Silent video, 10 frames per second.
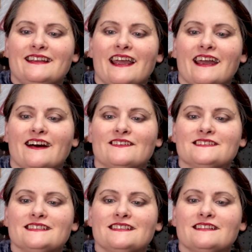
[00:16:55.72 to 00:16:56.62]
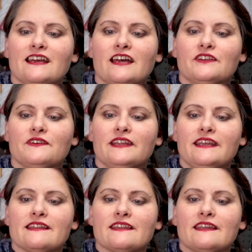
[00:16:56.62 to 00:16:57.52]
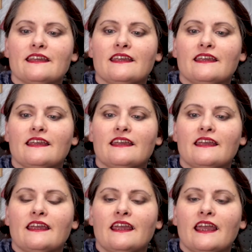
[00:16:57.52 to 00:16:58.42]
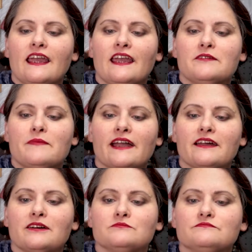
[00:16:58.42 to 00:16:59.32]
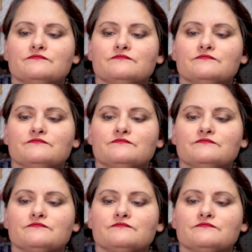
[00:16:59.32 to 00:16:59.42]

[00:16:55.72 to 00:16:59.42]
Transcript: down, underneath, and back up.